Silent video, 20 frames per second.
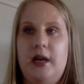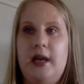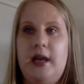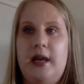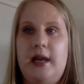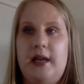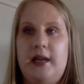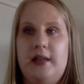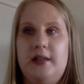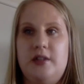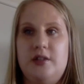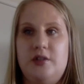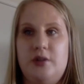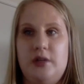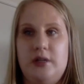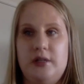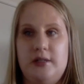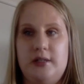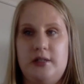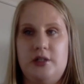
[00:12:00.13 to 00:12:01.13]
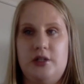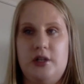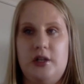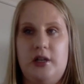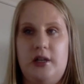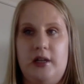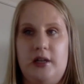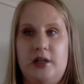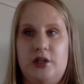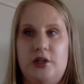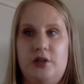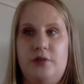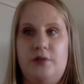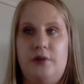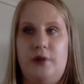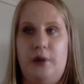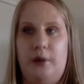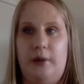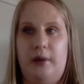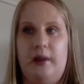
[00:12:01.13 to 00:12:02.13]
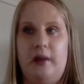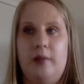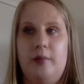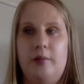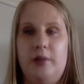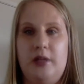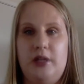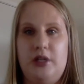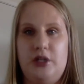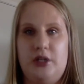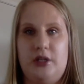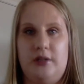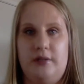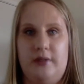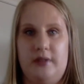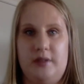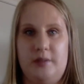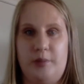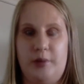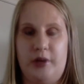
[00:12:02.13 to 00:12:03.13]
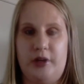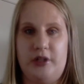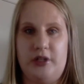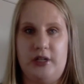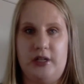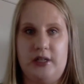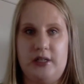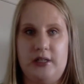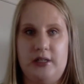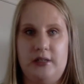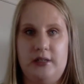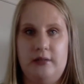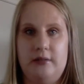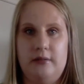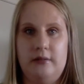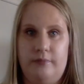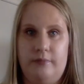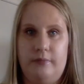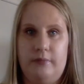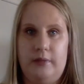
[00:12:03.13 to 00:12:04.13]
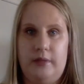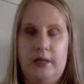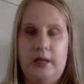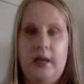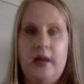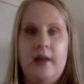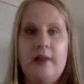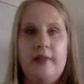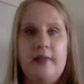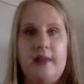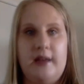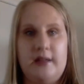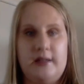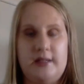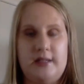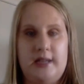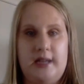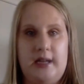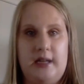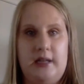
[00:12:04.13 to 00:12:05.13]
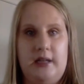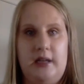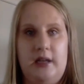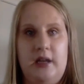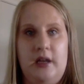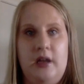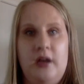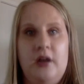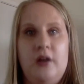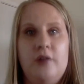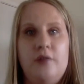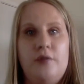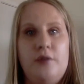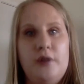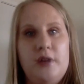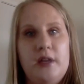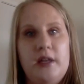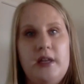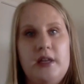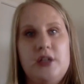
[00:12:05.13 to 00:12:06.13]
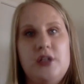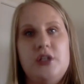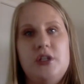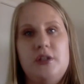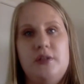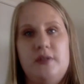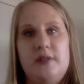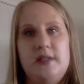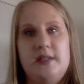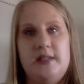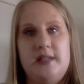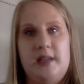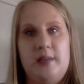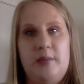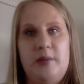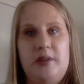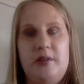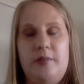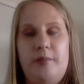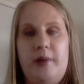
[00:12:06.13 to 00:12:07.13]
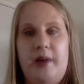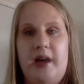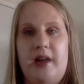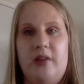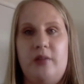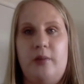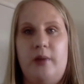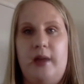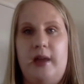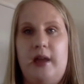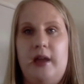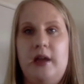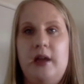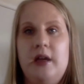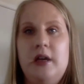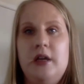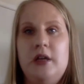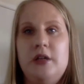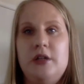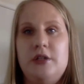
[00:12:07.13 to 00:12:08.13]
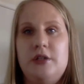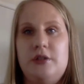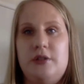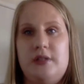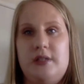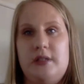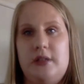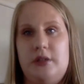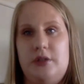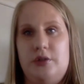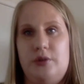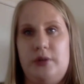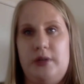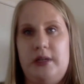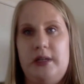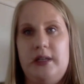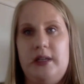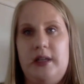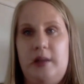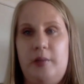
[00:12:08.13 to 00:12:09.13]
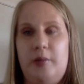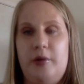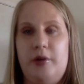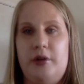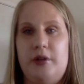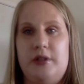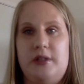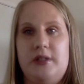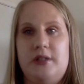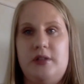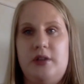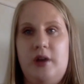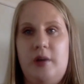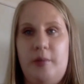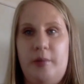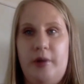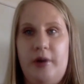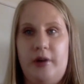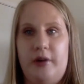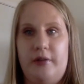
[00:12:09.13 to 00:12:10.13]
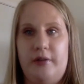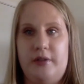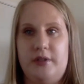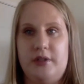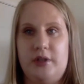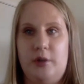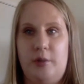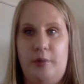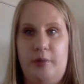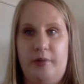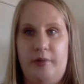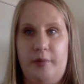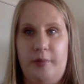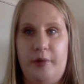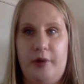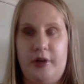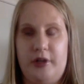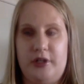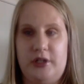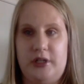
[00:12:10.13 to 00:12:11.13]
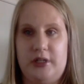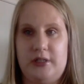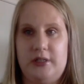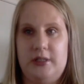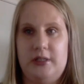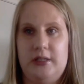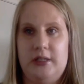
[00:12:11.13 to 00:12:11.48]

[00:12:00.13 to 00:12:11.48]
and construct such a connection following completion of this project. That said, full connection of this segment of pathway to adjoining neighborhoods is not part of the scope of the project.